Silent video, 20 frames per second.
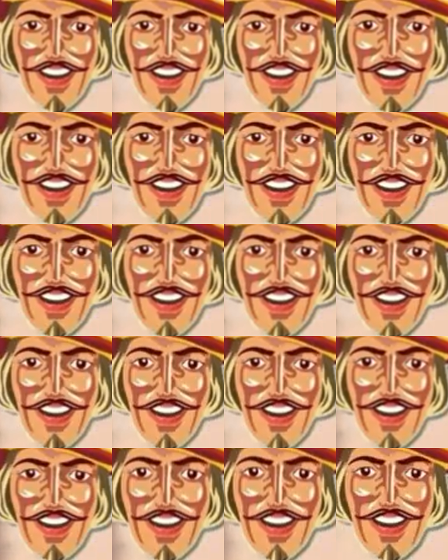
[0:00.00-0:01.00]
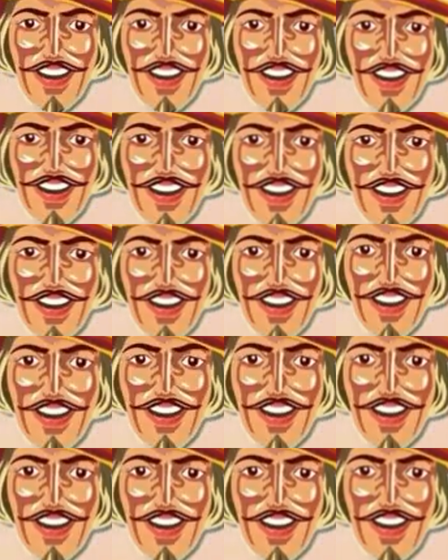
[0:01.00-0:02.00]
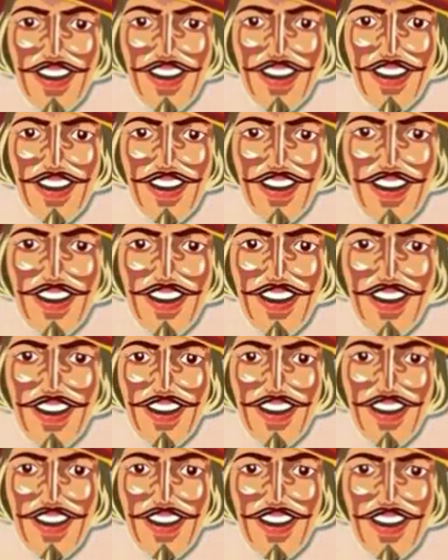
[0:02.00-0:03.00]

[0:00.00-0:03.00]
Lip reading: This person isn't speaking.